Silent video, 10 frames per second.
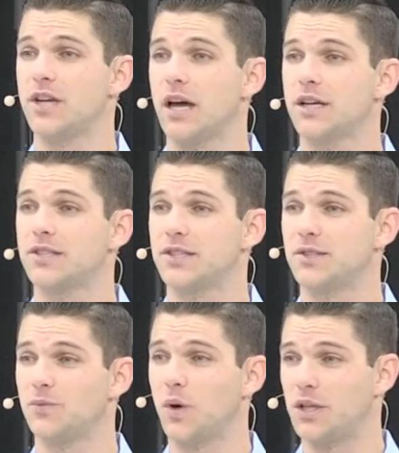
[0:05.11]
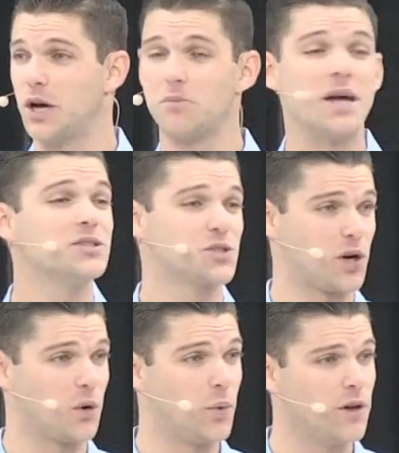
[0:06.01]
yet because it's what young men
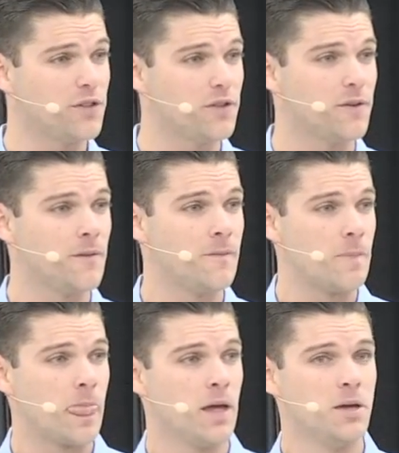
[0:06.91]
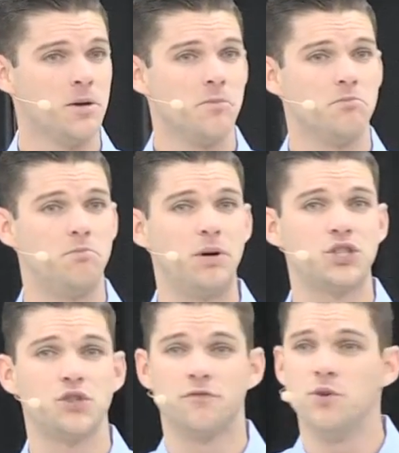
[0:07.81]
struggle with,
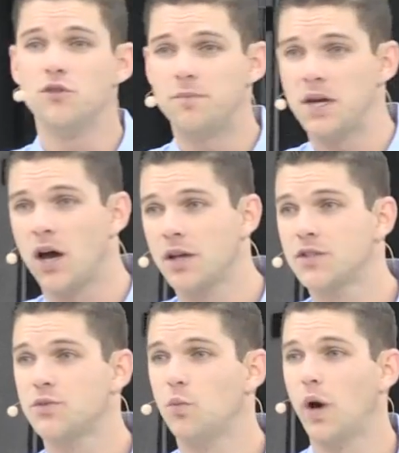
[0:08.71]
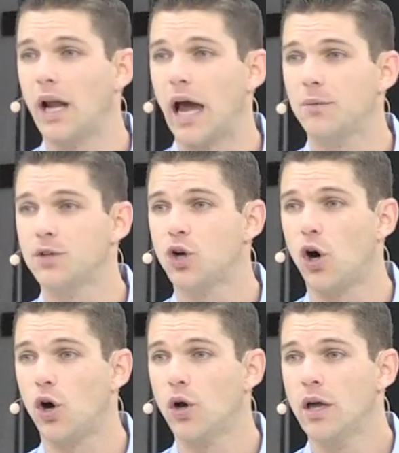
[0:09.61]
but you've moved beyond what I would
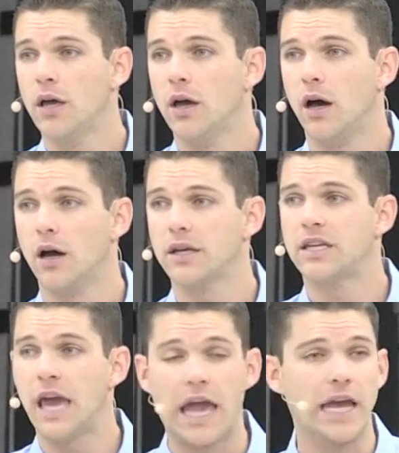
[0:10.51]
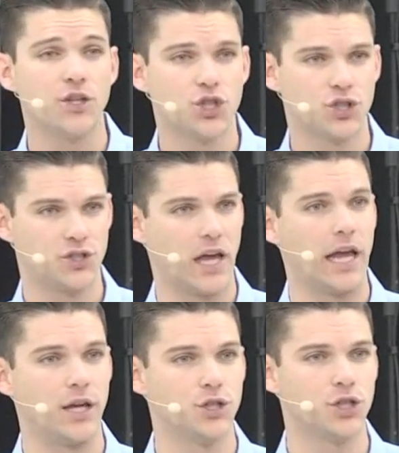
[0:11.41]
call cage
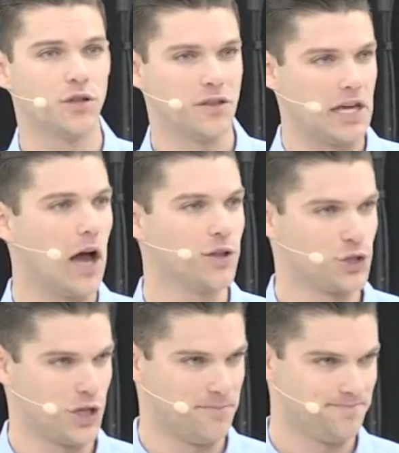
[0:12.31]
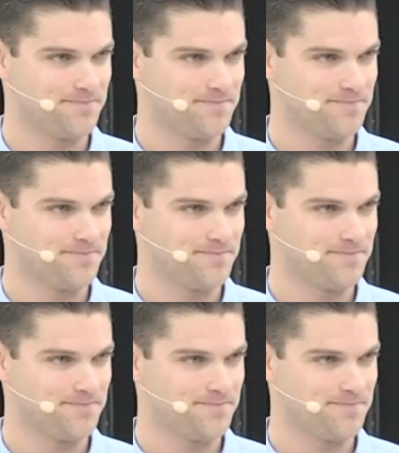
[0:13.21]
stage theology.